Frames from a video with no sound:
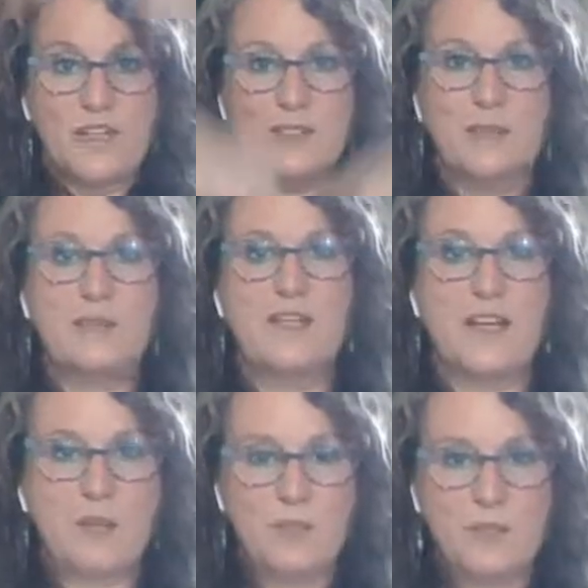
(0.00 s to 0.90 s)
Sometimes that
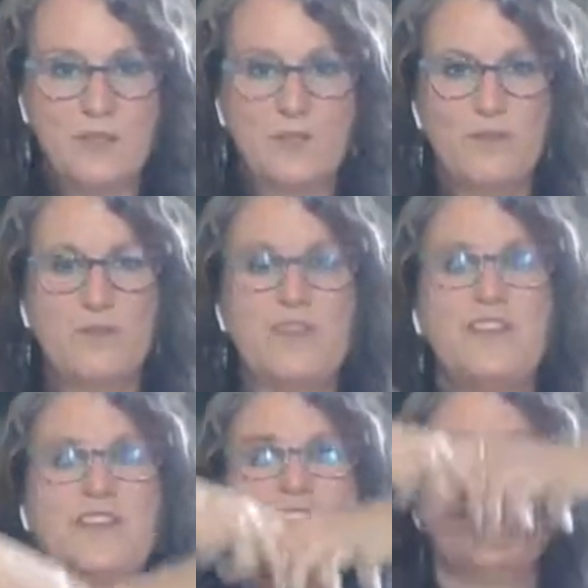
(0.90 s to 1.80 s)
helps me to
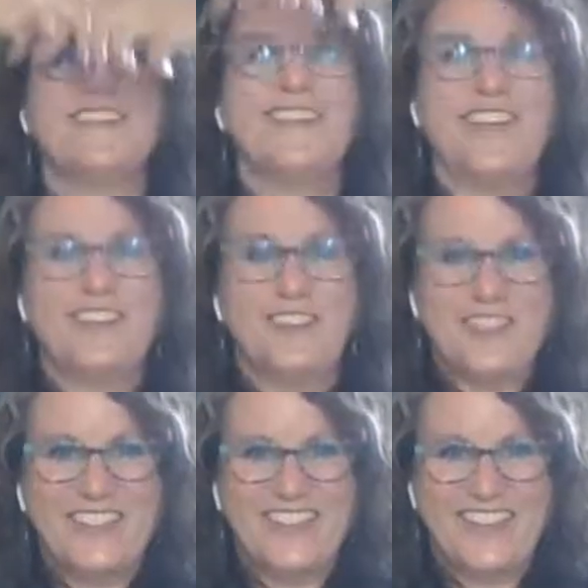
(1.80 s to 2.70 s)
feel the
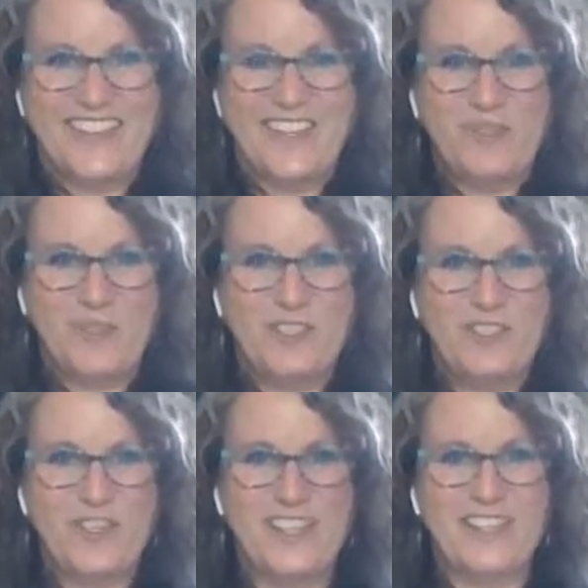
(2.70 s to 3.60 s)
energy, right? We're
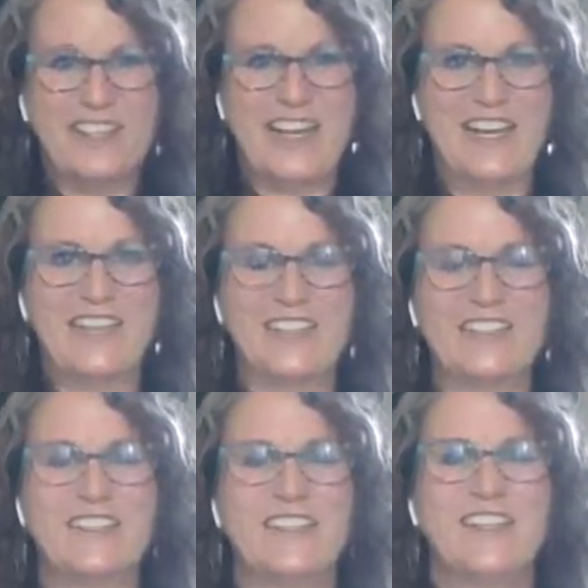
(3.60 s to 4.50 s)
just trying to guide
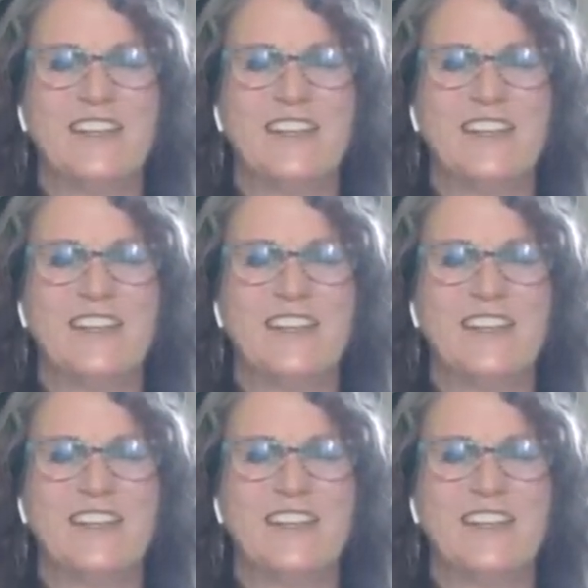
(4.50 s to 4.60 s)
it.